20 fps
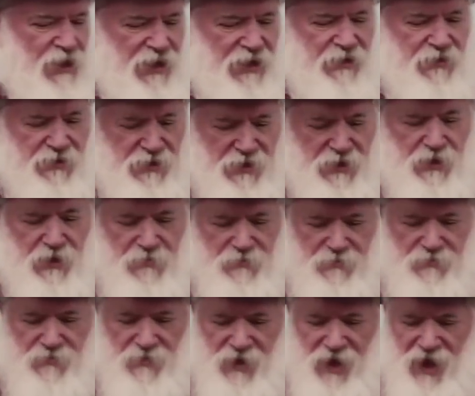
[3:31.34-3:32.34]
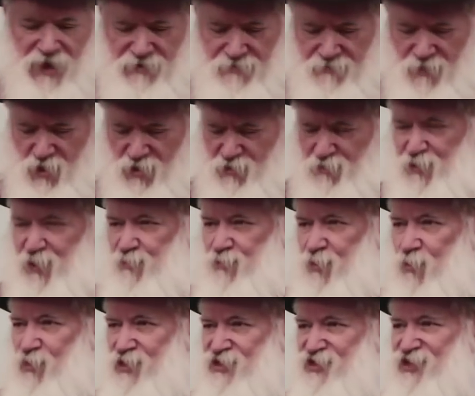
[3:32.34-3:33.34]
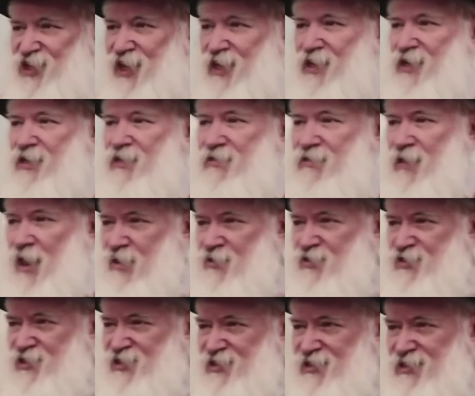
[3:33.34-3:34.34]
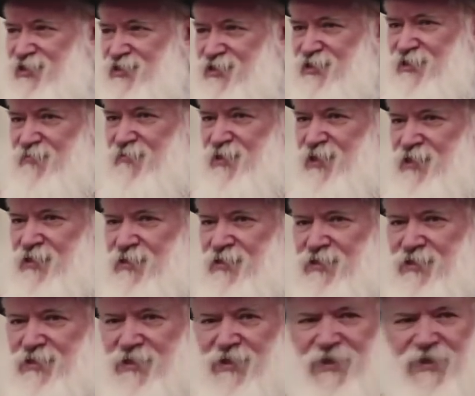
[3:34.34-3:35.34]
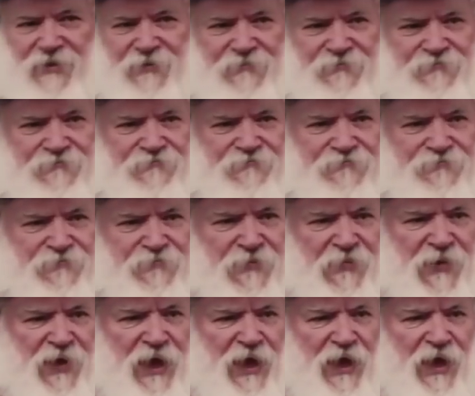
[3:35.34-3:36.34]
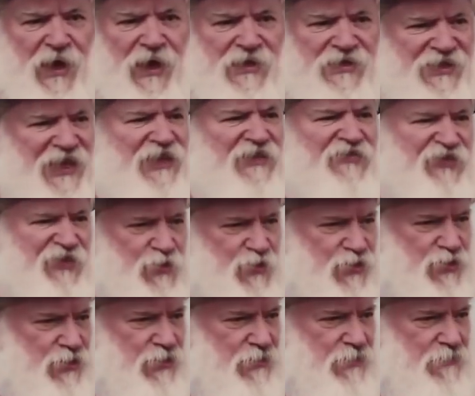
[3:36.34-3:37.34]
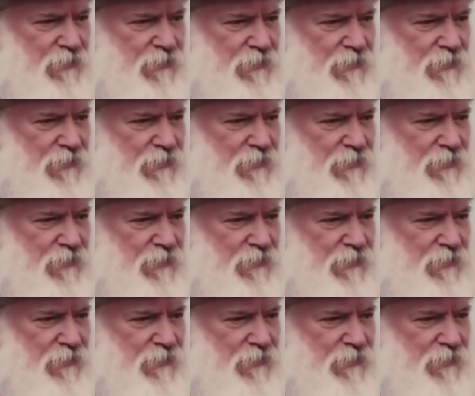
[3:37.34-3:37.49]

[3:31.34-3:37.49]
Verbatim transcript: Now, uh, most people would say narcissism means um, uh, selfish.